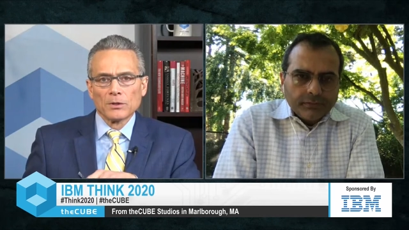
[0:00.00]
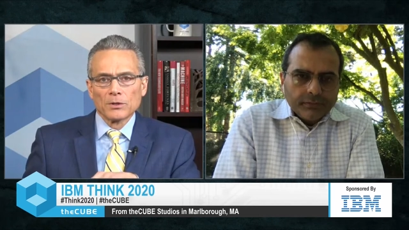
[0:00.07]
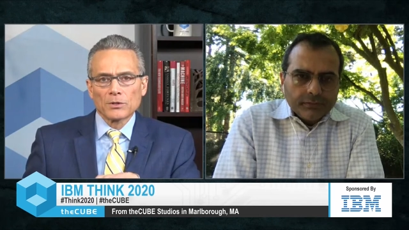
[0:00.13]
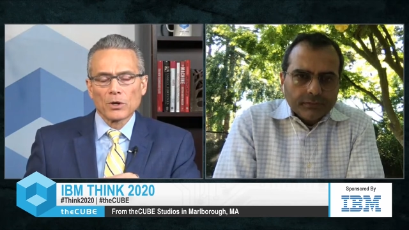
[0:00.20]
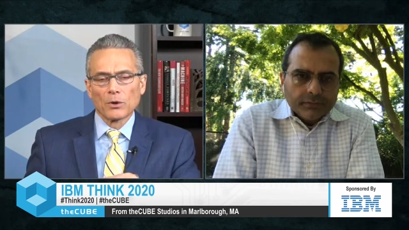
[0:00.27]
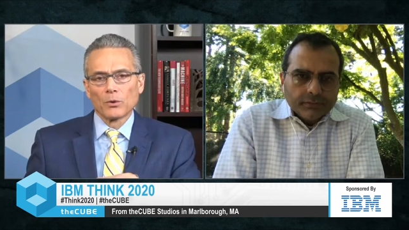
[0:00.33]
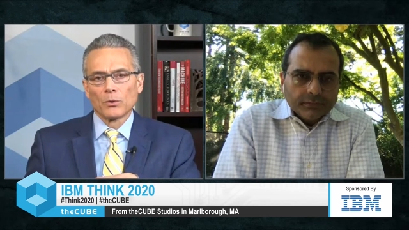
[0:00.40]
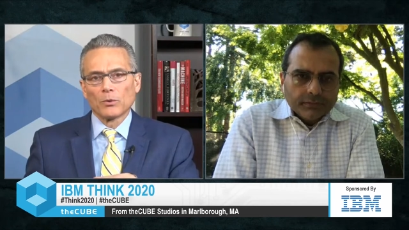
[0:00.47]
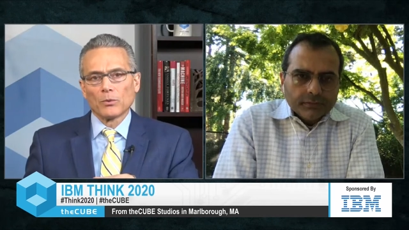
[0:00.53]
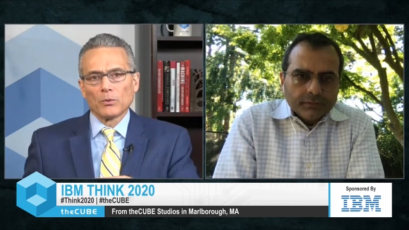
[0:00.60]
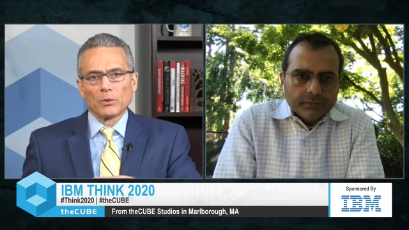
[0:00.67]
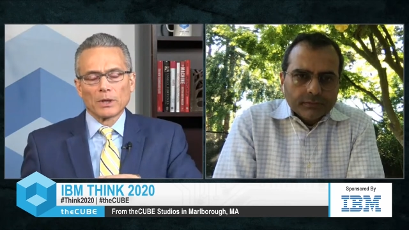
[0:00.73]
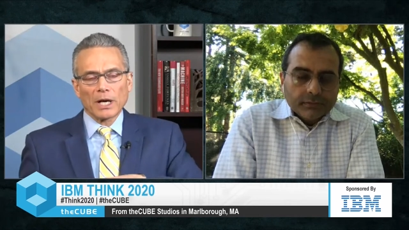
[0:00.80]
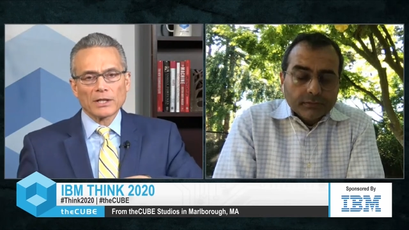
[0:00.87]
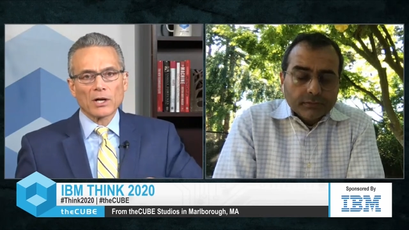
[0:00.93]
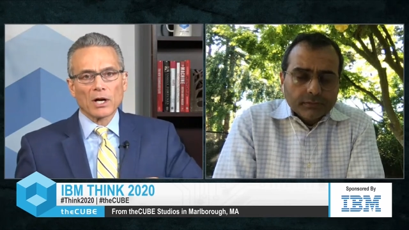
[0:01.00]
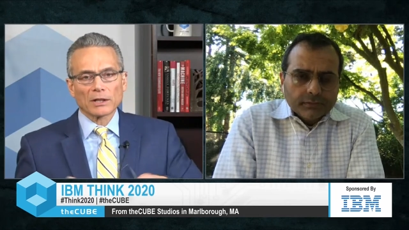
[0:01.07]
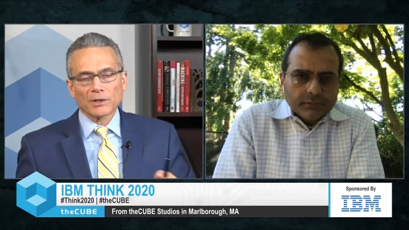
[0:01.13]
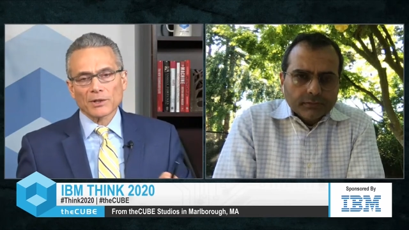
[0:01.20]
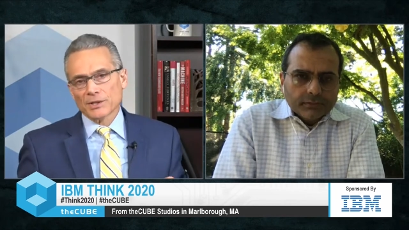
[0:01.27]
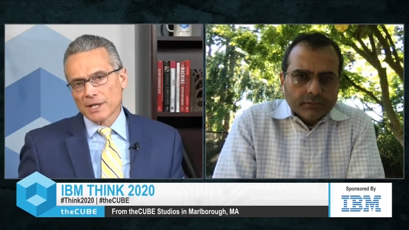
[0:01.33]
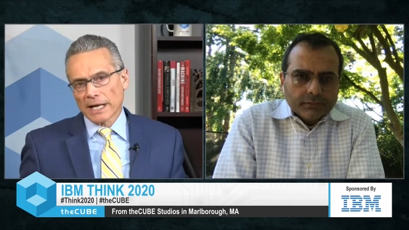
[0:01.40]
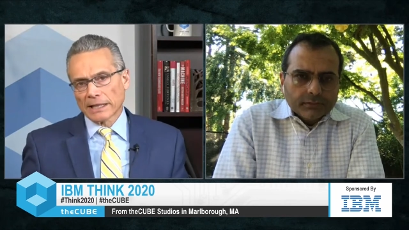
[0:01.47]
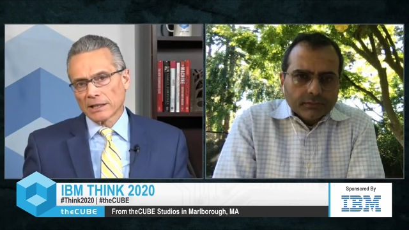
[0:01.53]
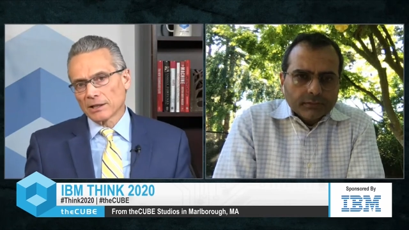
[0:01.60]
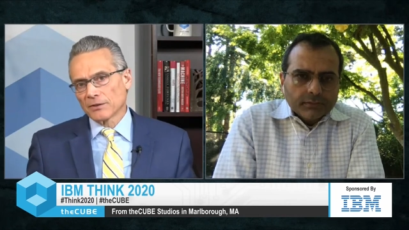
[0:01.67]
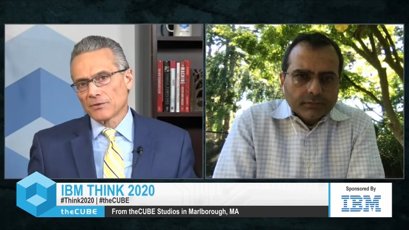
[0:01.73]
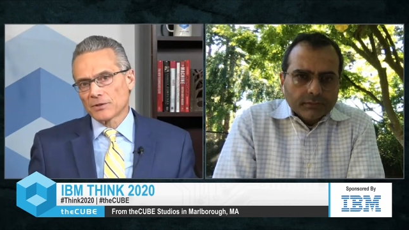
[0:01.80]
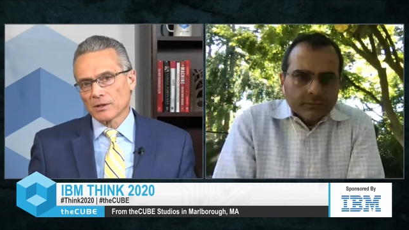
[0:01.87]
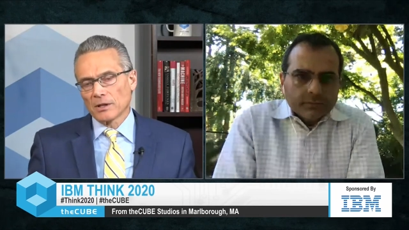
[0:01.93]
Speaker 1: So when I talk to
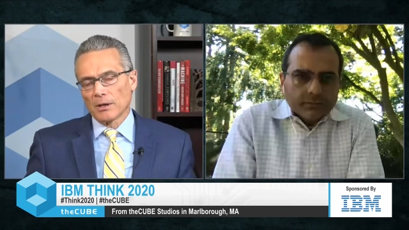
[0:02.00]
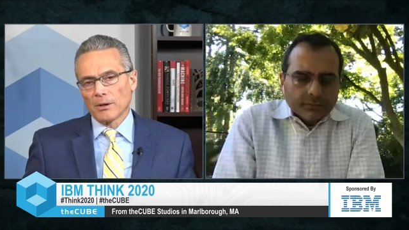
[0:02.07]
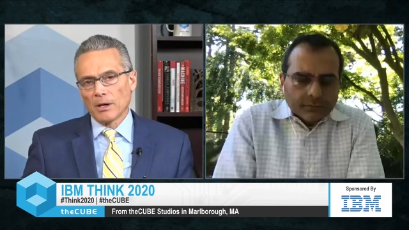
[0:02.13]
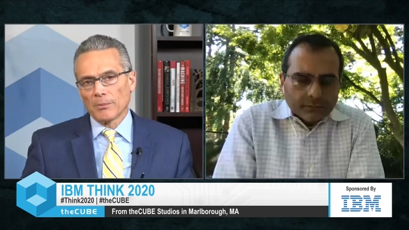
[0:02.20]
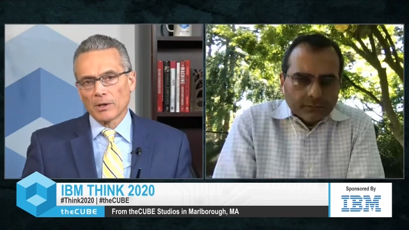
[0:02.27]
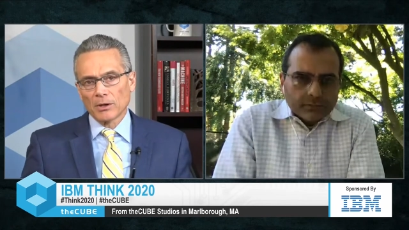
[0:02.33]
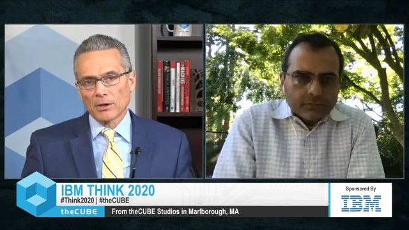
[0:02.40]
executives, I'm